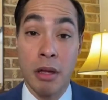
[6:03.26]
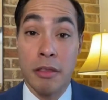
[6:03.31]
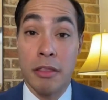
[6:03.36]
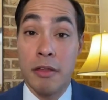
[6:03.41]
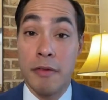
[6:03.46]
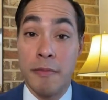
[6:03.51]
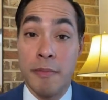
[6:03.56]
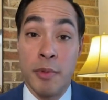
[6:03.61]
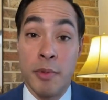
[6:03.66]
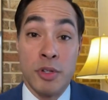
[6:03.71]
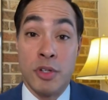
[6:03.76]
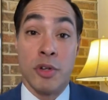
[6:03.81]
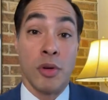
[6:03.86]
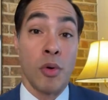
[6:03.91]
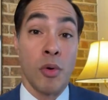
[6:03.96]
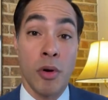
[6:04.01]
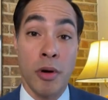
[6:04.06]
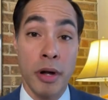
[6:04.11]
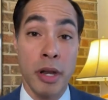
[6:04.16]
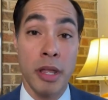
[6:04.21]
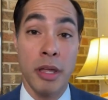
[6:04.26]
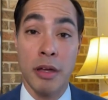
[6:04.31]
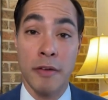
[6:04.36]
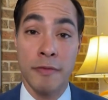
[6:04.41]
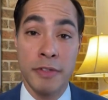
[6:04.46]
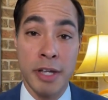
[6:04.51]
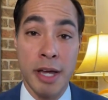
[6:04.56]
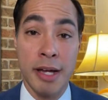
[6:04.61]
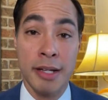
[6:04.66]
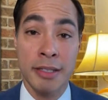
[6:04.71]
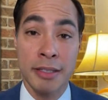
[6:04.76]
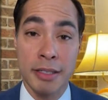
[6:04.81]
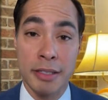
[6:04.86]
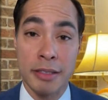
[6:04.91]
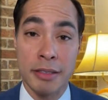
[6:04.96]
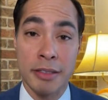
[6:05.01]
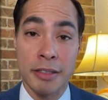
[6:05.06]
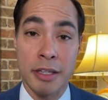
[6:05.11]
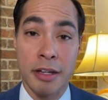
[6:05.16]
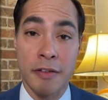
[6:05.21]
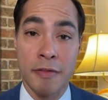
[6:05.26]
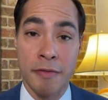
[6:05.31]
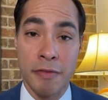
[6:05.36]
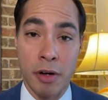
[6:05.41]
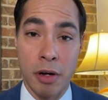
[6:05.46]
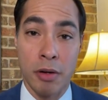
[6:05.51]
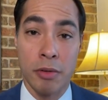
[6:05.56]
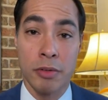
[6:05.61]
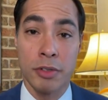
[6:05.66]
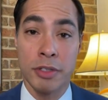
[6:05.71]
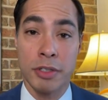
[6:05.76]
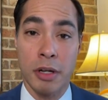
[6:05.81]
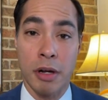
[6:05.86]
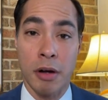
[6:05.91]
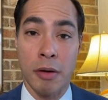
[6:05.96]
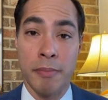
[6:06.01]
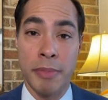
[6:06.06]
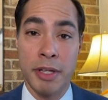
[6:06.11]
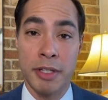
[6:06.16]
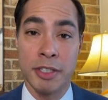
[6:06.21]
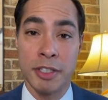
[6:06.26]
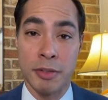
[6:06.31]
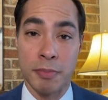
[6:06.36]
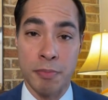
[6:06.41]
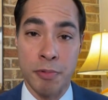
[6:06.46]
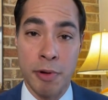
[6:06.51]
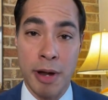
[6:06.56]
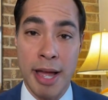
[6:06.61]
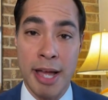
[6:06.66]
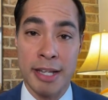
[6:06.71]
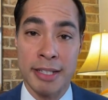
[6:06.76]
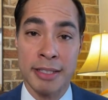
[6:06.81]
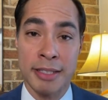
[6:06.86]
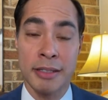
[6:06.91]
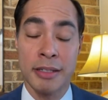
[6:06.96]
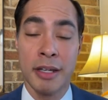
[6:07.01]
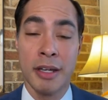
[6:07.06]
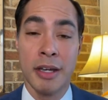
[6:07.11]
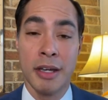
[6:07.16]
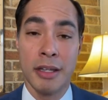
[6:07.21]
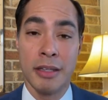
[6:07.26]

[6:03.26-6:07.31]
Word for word: the majority of Texans, their votes are being suppressed.